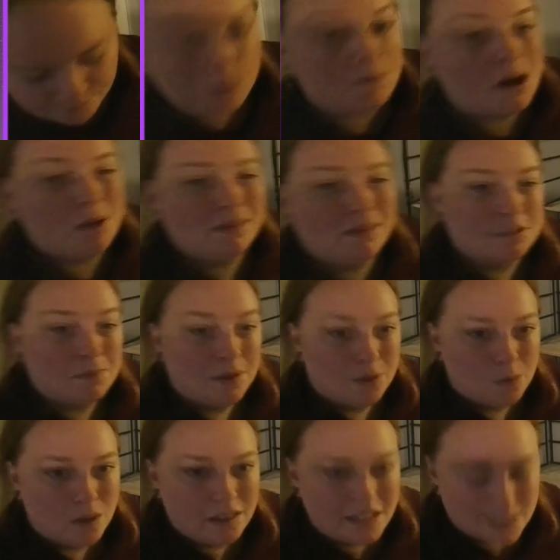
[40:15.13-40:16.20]
My mom has
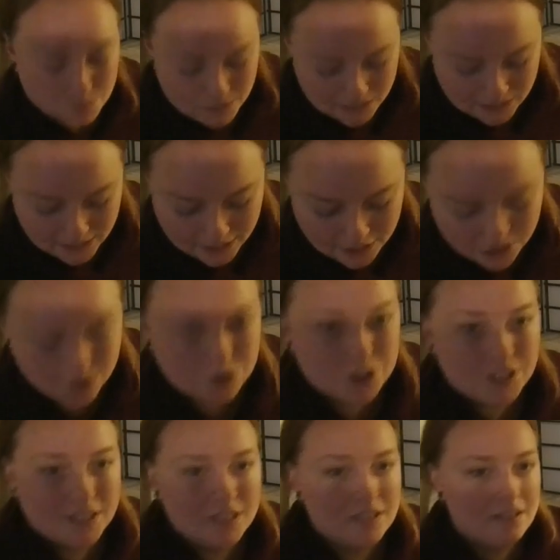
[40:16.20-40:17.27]
been the one that's been sick, so
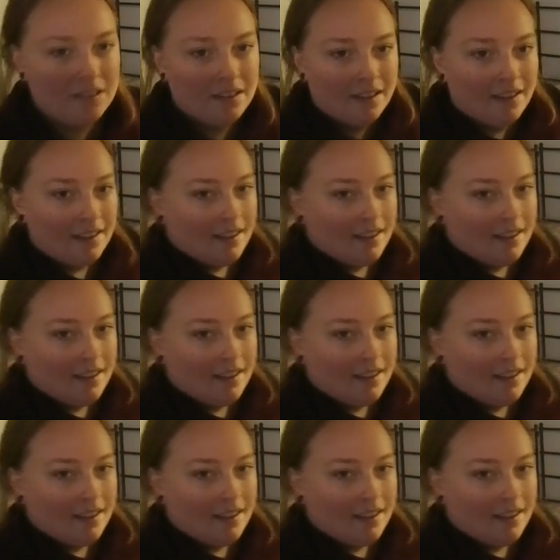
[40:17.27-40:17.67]
she is a